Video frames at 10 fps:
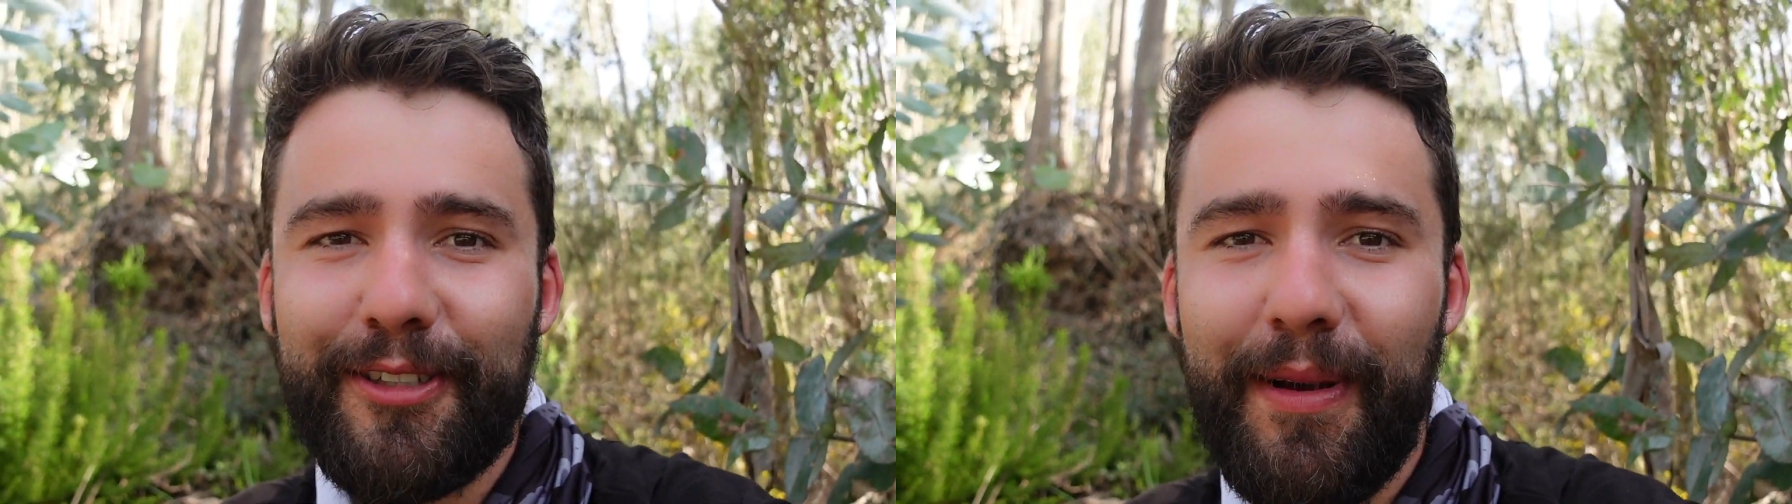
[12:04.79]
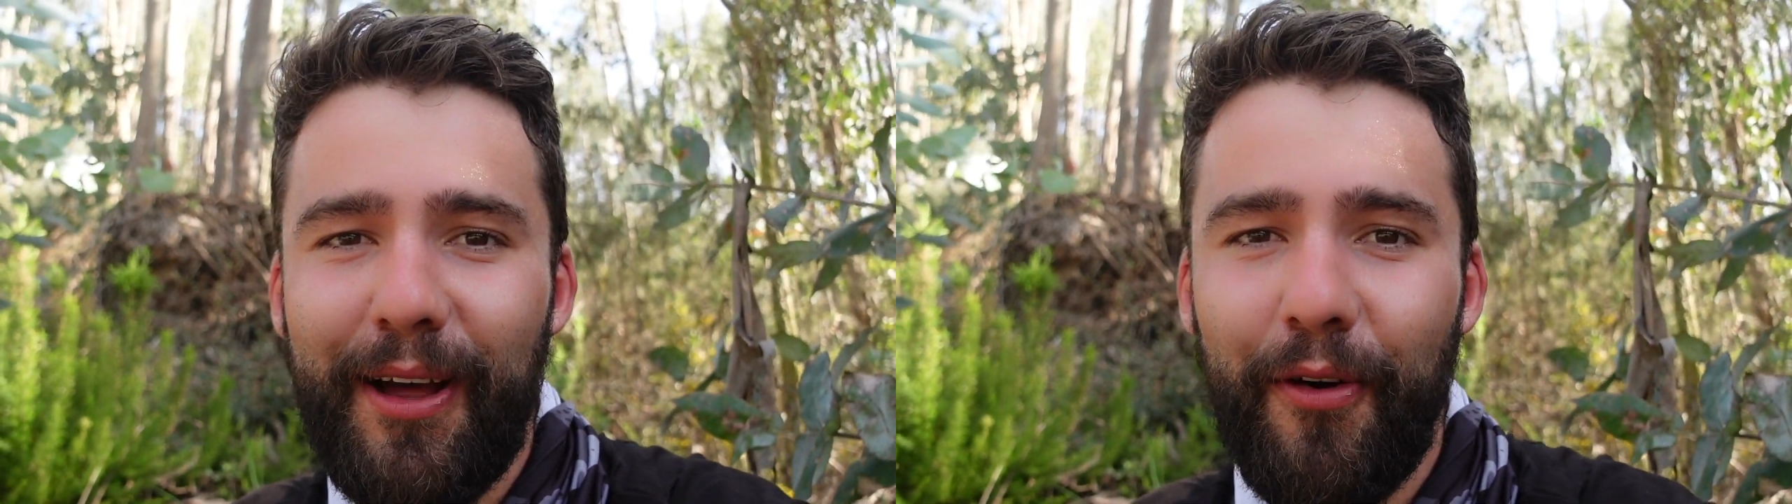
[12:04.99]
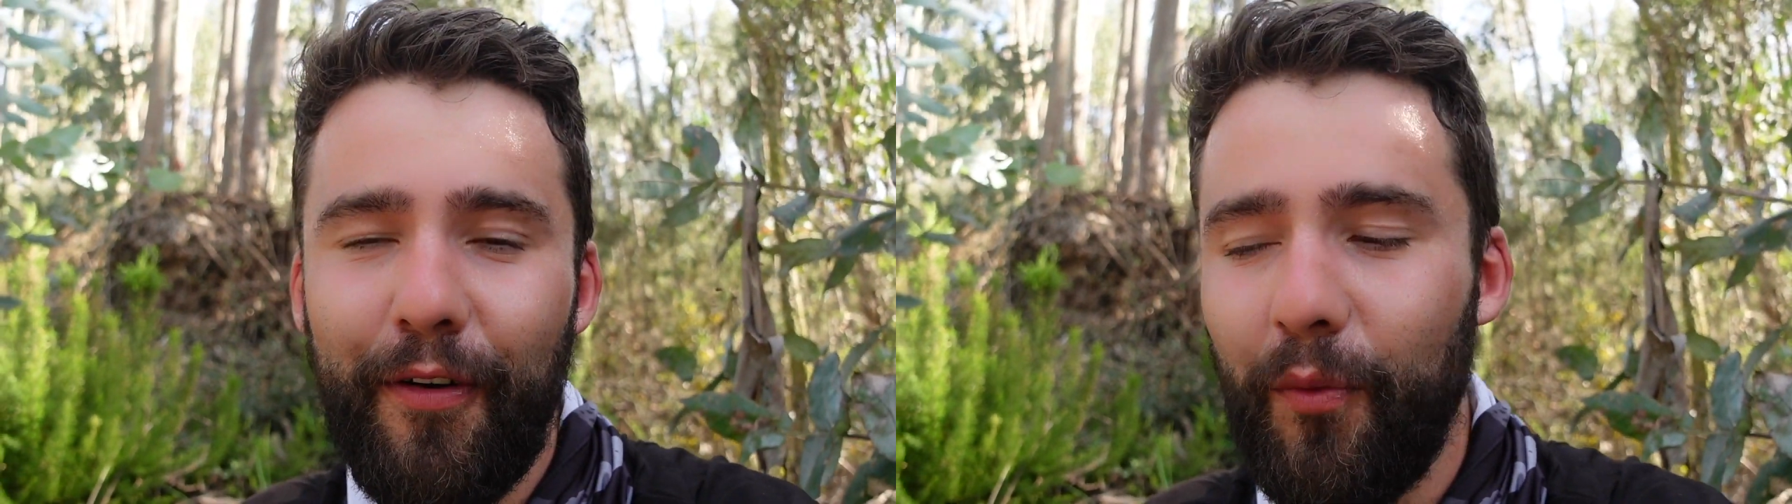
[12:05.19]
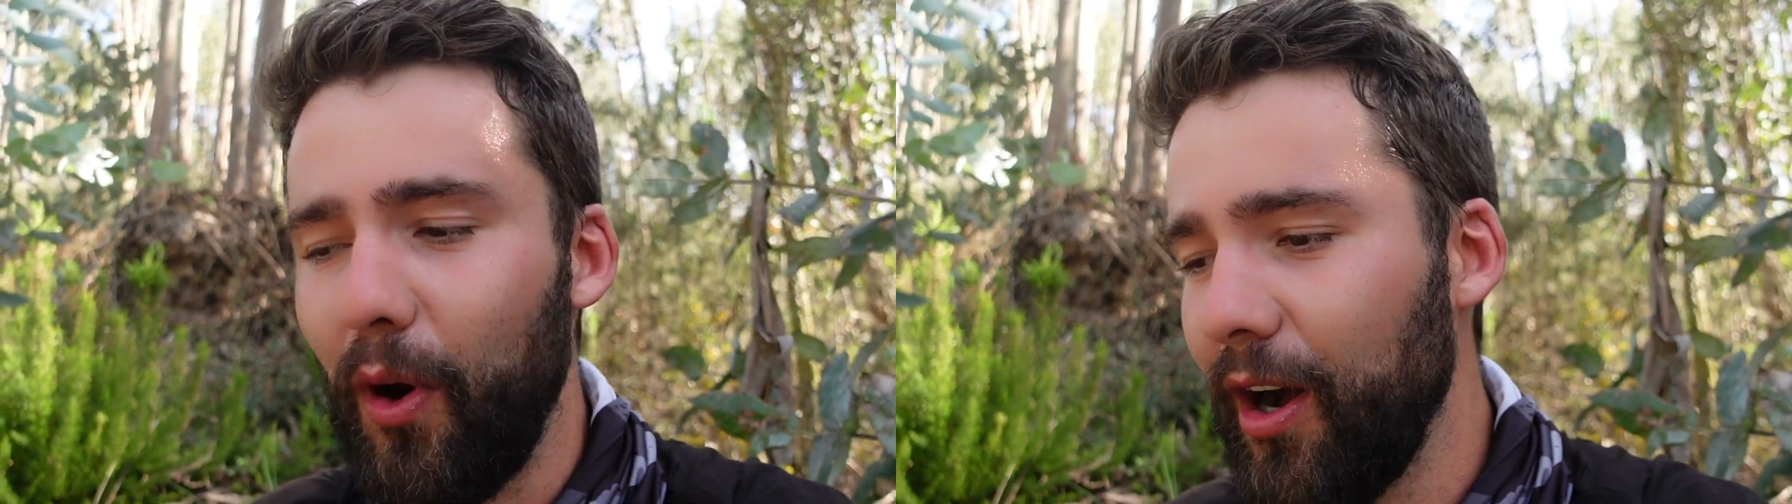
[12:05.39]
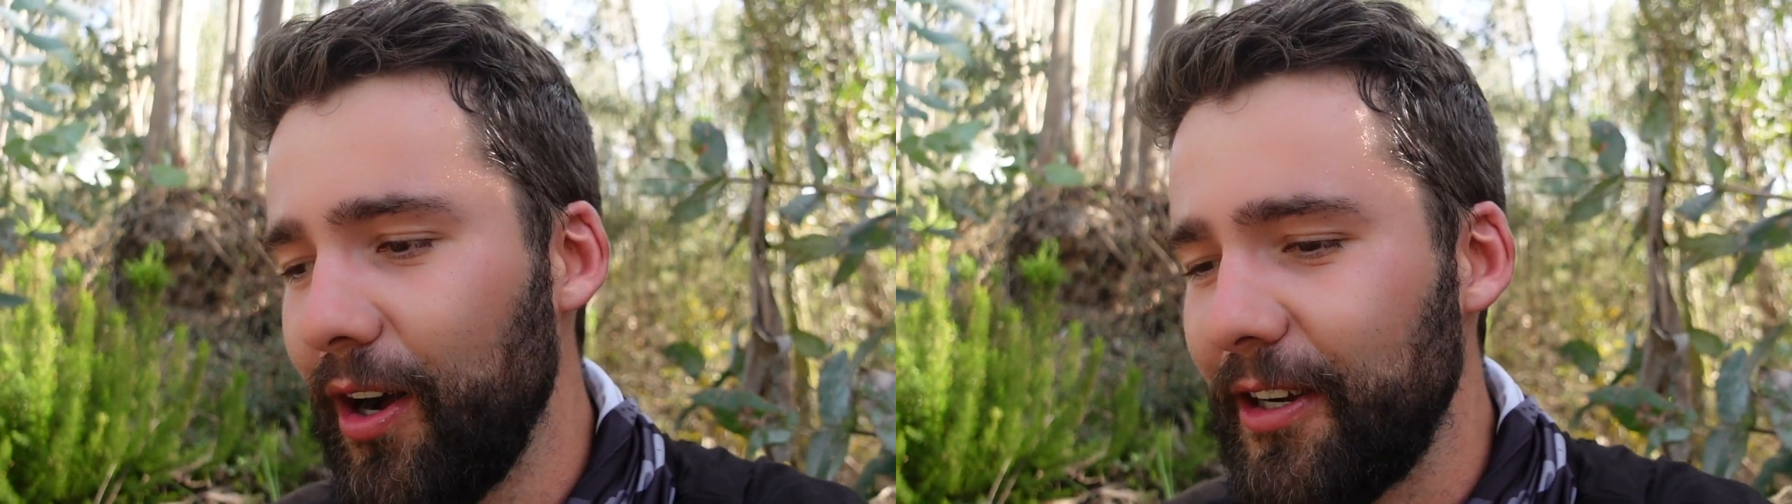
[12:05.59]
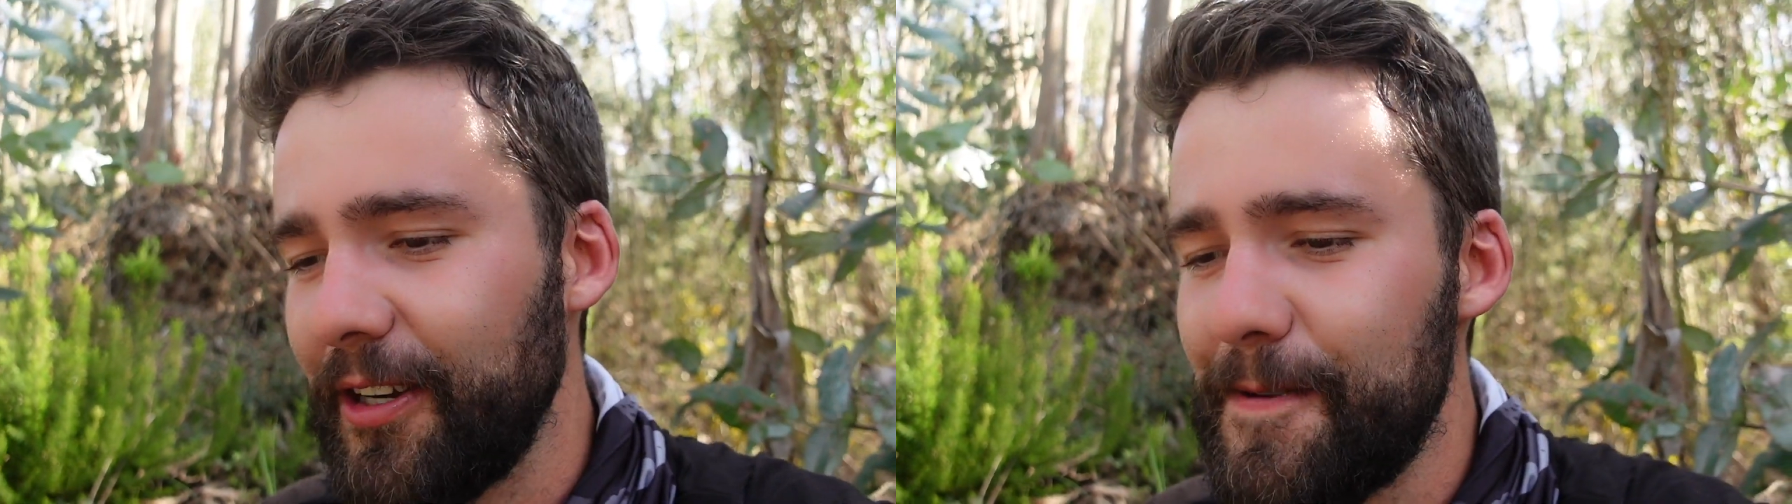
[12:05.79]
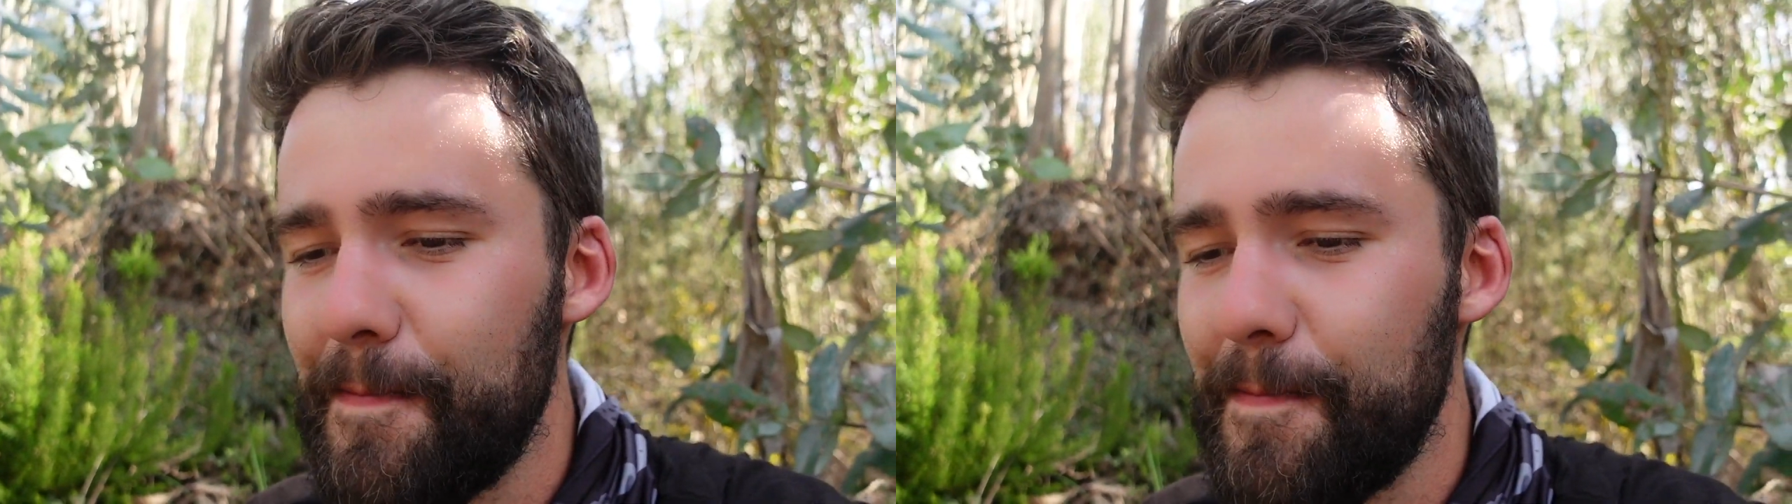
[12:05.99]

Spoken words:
amount of work,